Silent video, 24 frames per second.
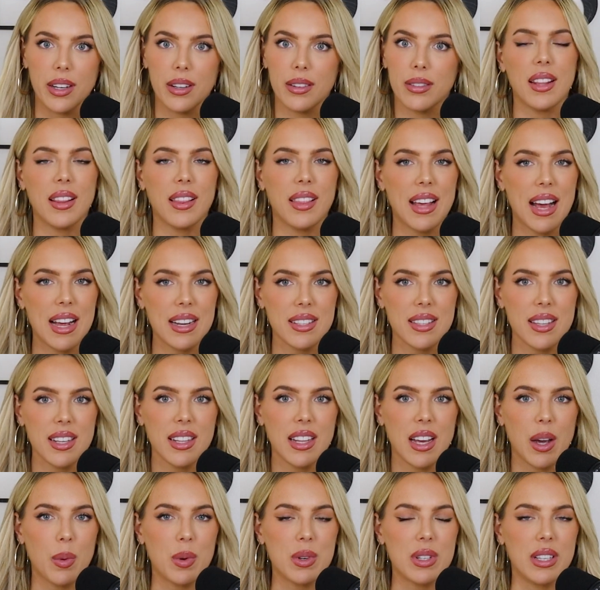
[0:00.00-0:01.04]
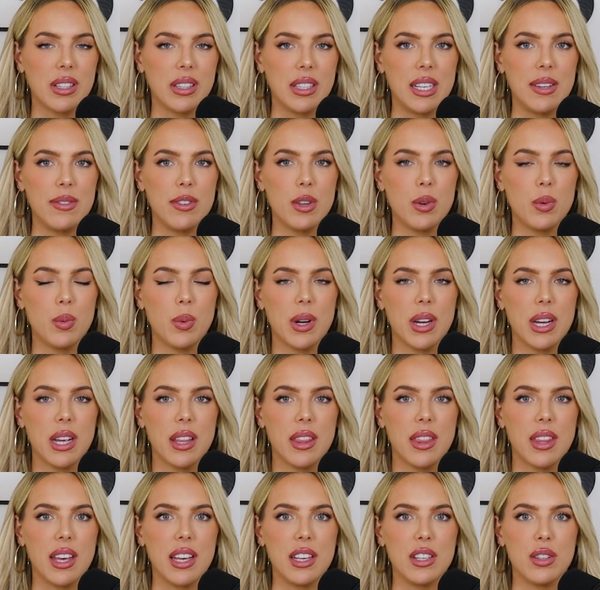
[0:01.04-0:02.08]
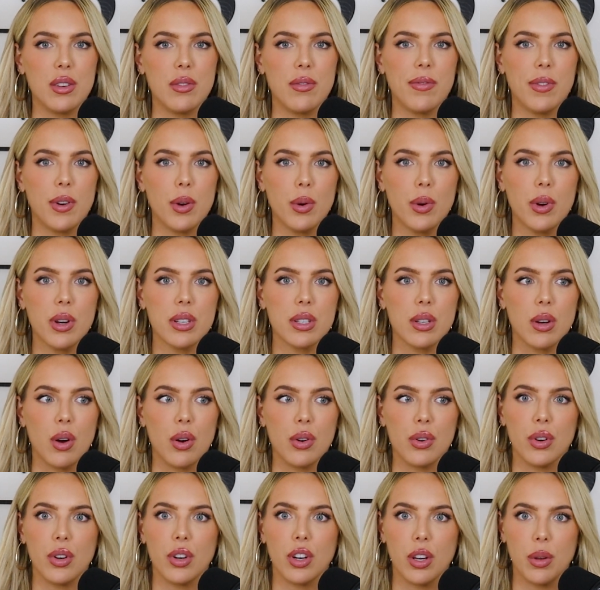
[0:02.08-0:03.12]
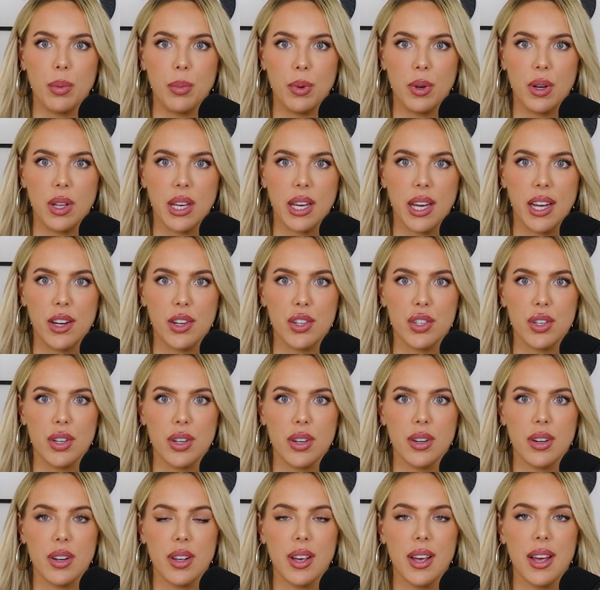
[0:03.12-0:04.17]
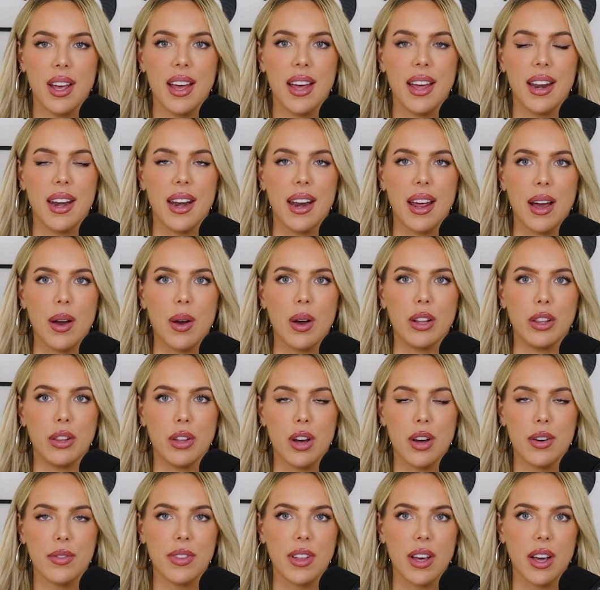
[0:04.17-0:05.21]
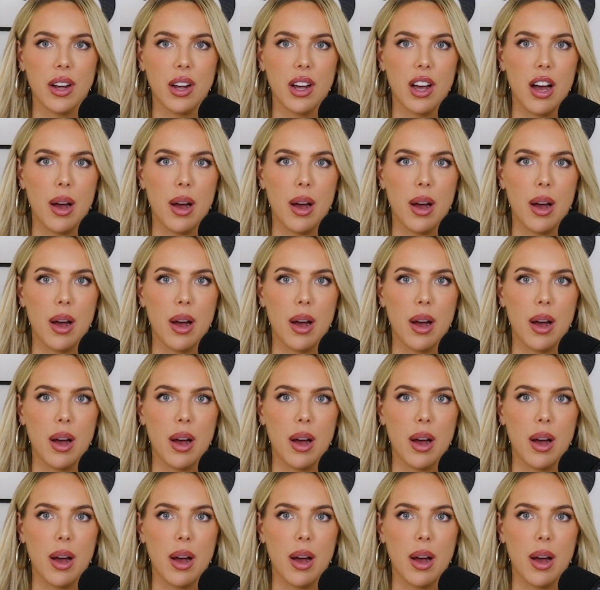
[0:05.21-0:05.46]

And the last thing that I want to leave you with is to focus on your communication. Now, a lot of that